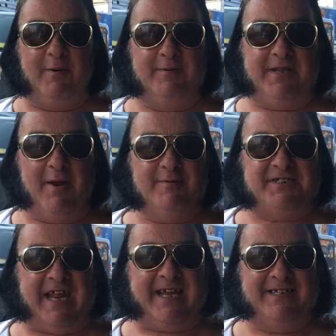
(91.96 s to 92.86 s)
I told
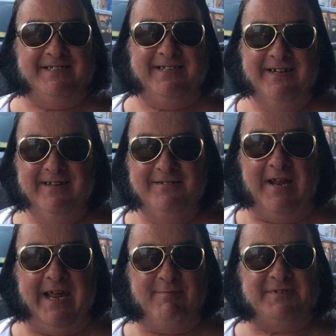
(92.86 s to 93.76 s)
you, 7 seconds, not
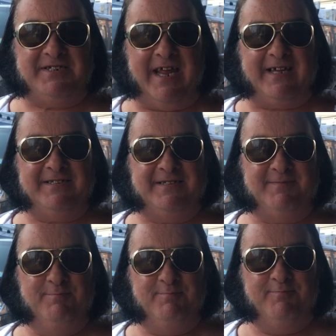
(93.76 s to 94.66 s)
even seconds.